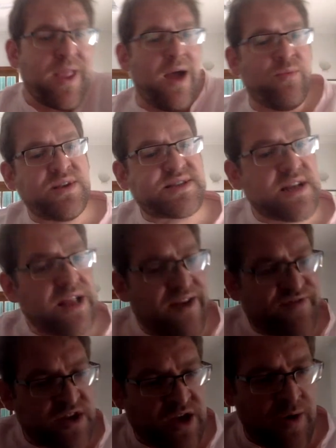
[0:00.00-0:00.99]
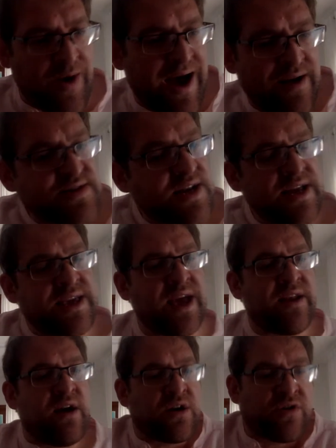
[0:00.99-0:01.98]
and we still have to go out and
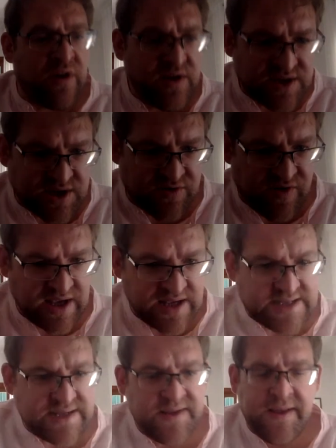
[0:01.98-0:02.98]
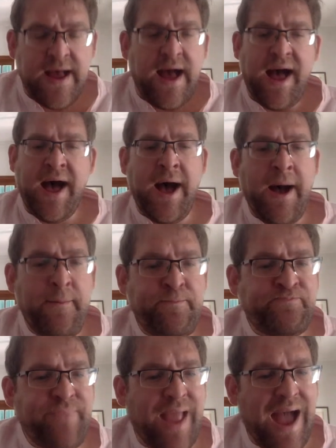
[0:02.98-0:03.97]
get our groceries.
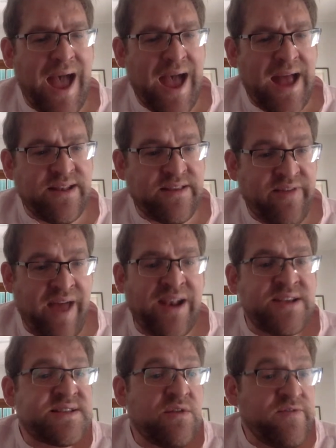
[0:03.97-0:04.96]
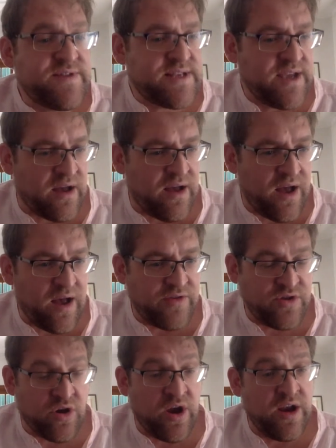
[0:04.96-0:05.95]
And that is obviously
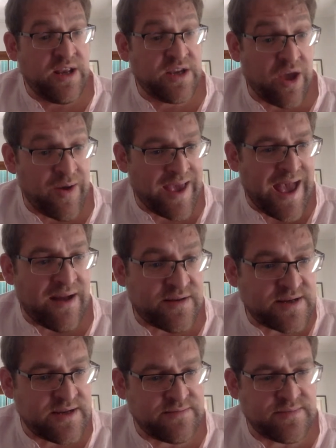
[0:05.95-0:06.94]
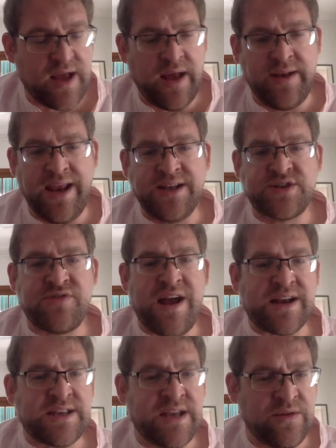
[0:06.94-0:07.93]
not only going out and
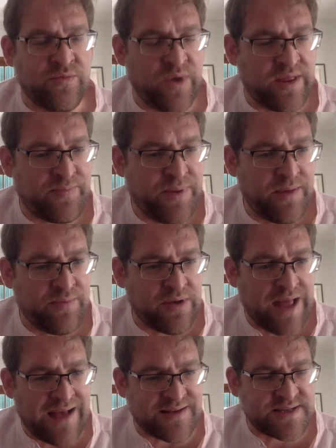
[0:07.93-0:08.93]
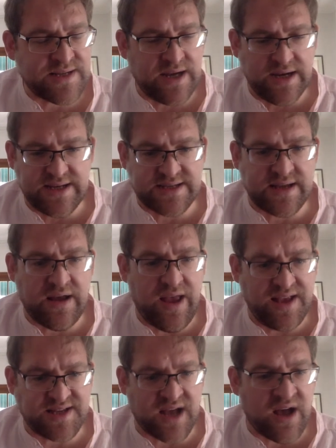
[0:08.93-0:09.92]
interacting with people outside
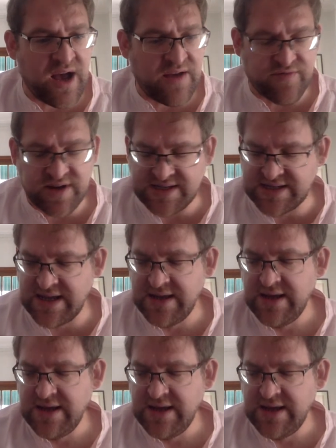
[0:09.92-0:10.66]
is a high risk